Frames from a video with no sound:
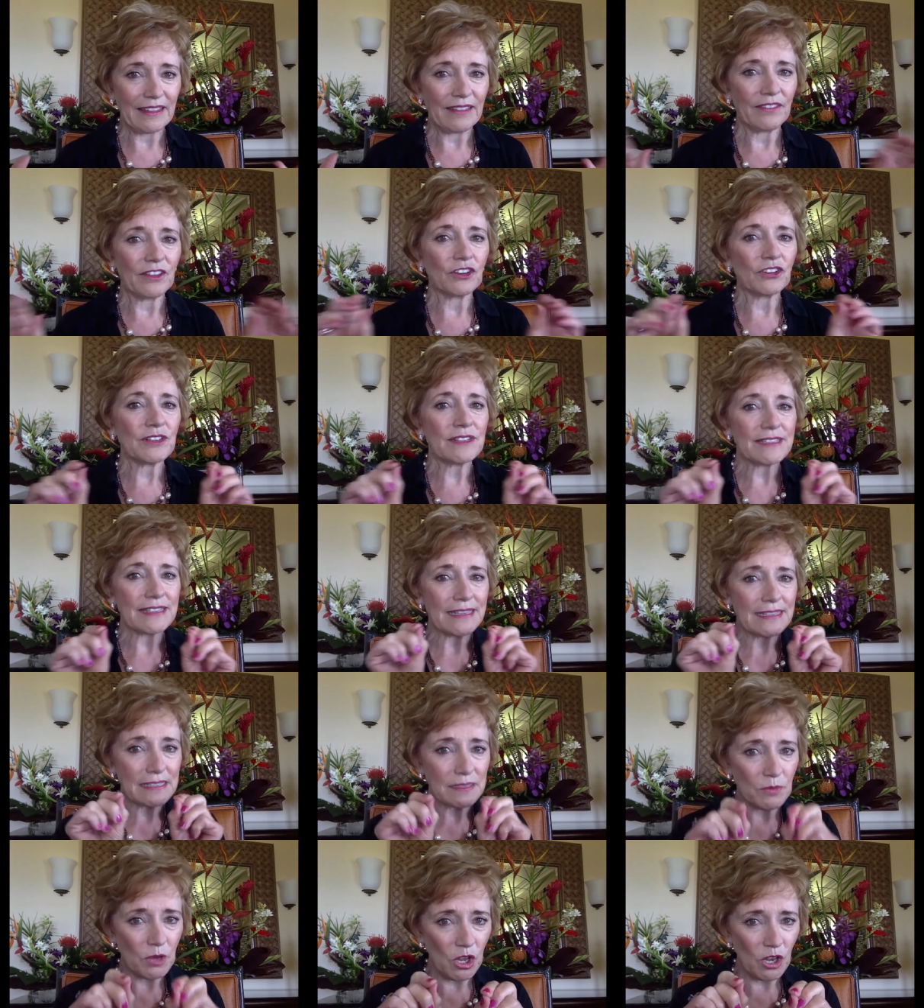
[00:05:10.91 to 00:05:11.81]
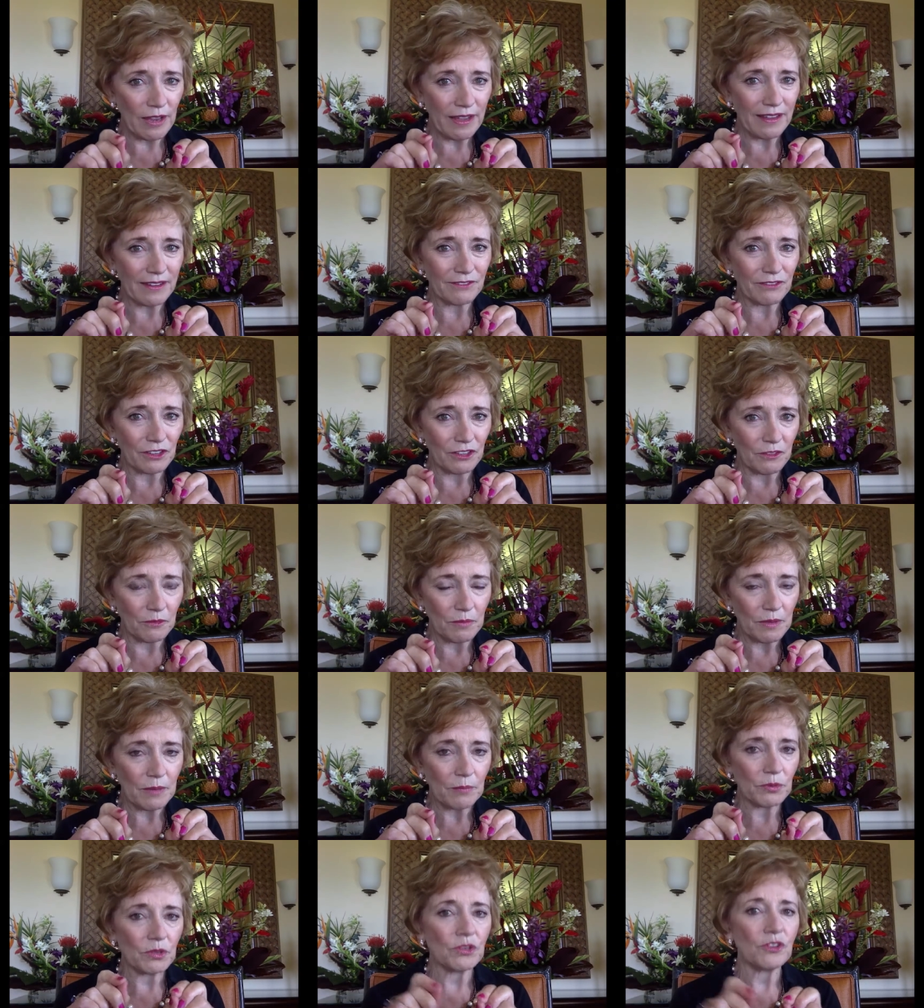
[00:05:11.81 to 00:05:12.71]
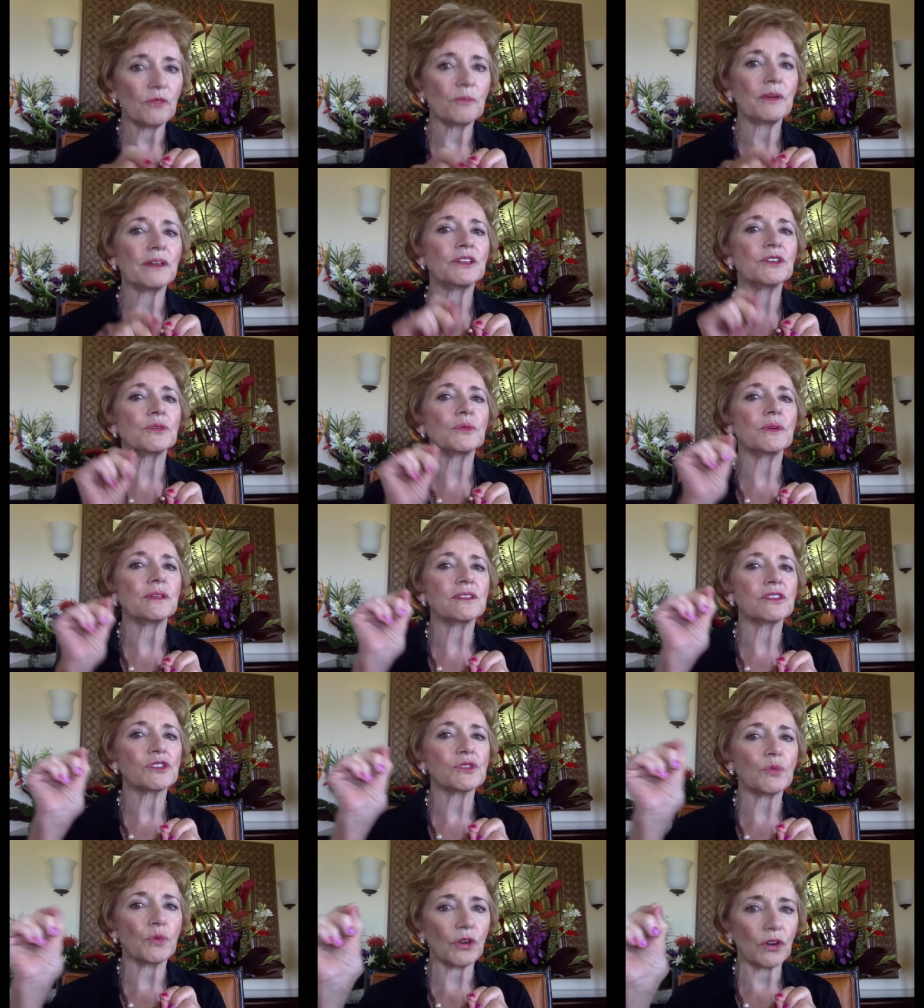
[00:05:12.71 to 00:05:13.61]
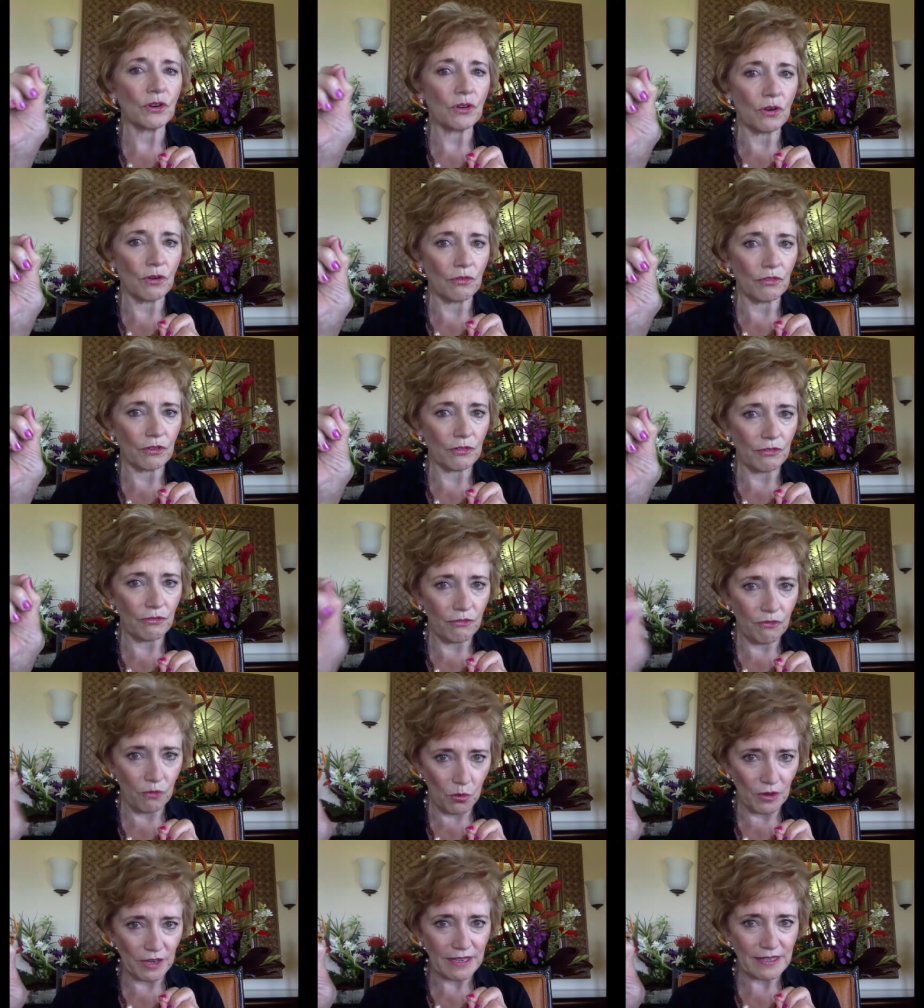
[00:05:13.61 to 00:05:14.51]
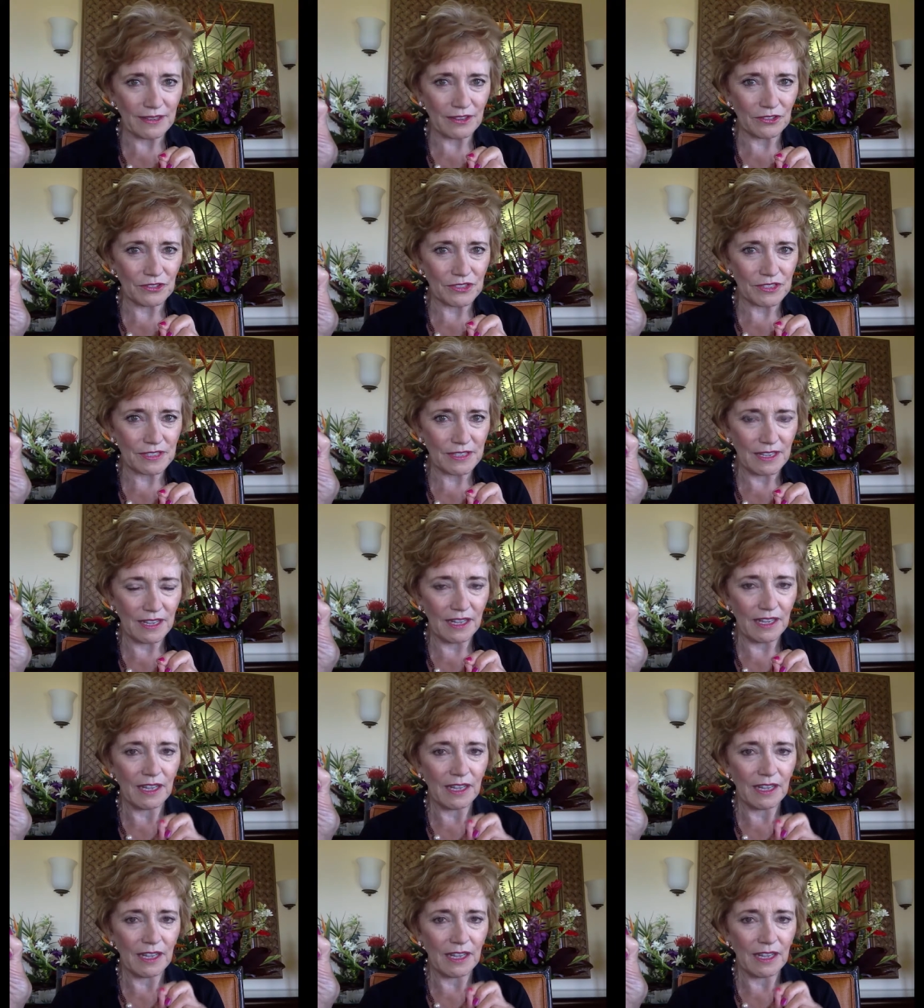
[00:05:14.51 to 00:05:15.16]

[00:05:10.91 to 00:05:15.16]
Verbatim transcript: there is a small handful of people who have been doing this work over 40 years